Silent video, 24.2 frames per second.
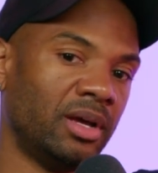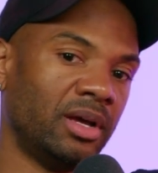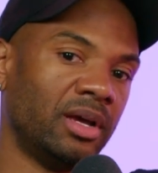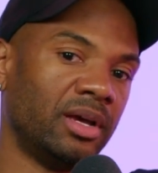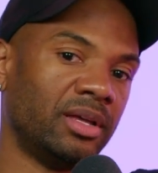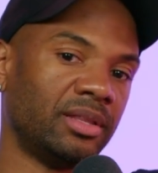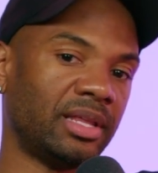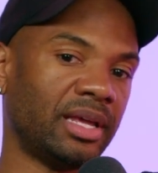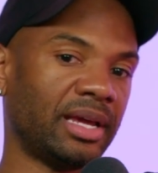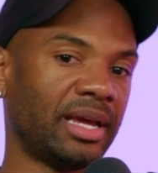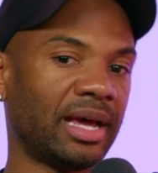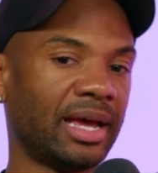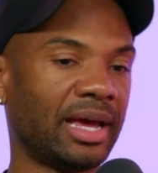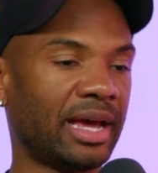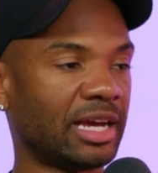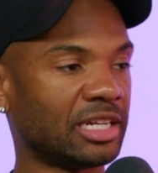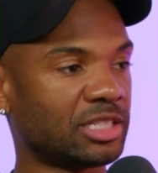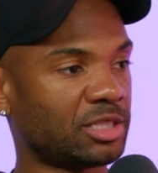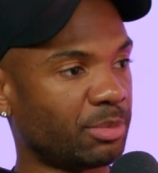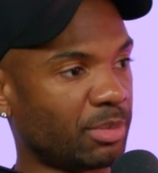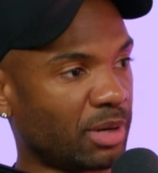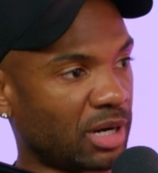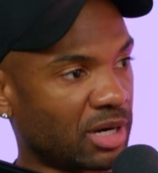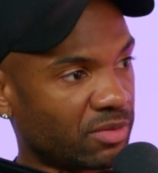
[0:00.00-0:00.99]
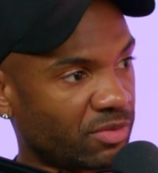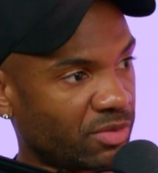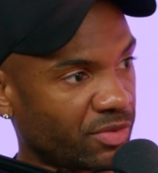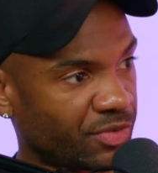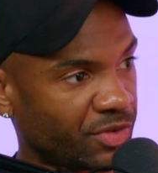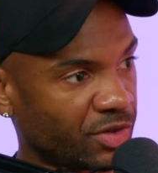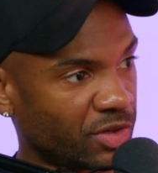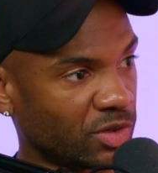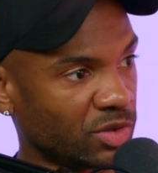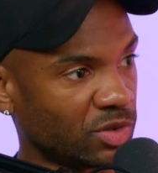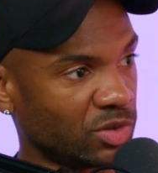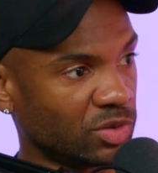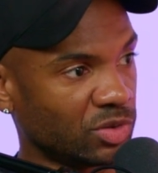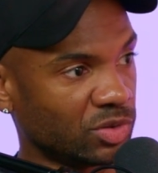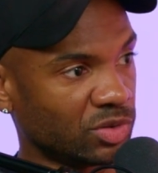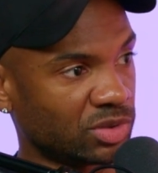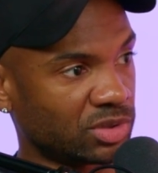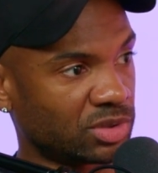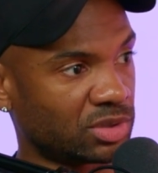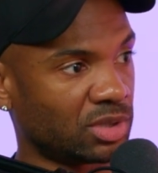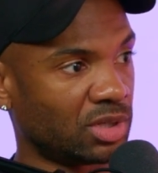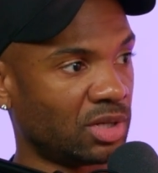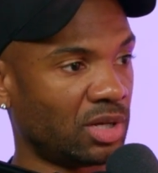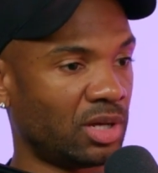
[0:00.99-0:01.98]
They got X amount of
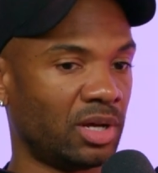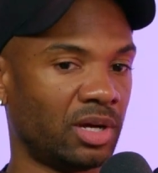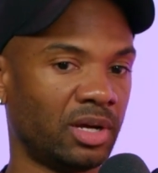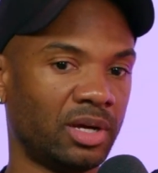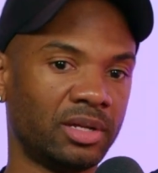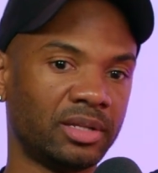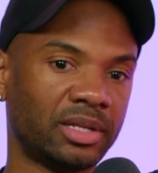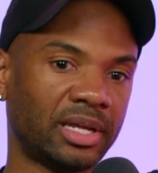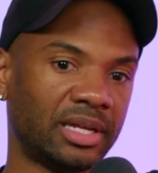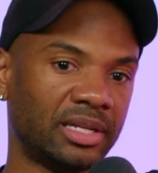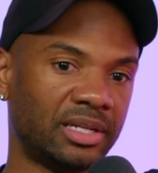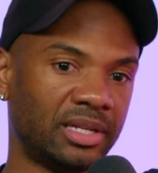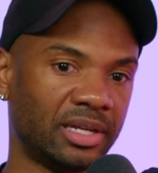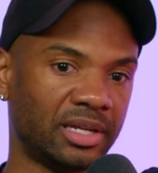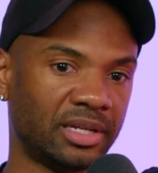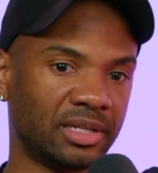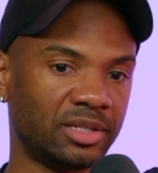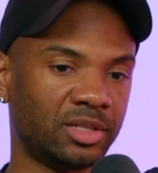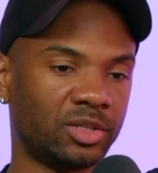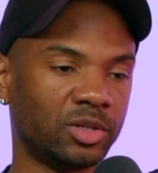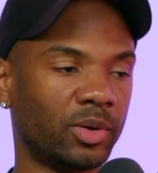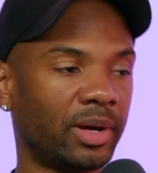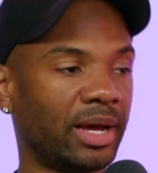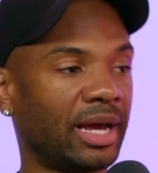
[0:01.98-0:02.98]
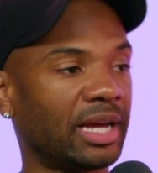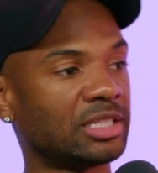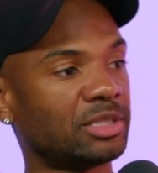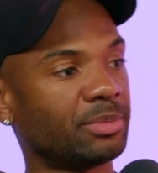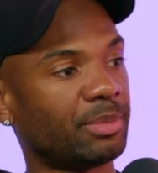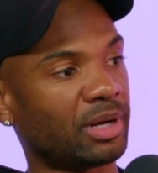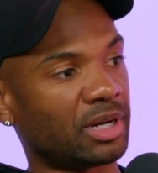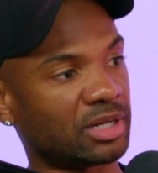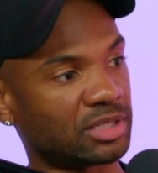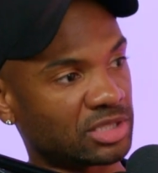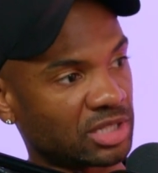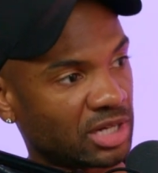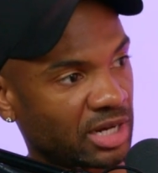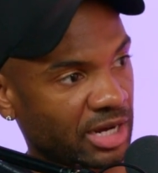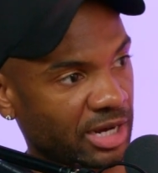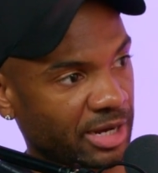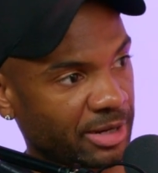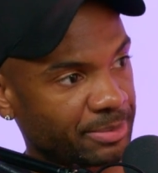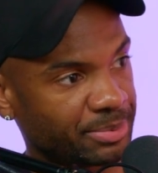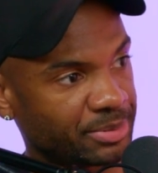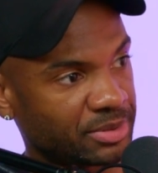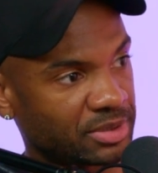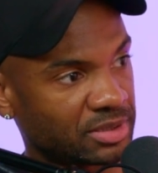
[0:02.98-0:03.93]
reviews. They did, X amount of jobs.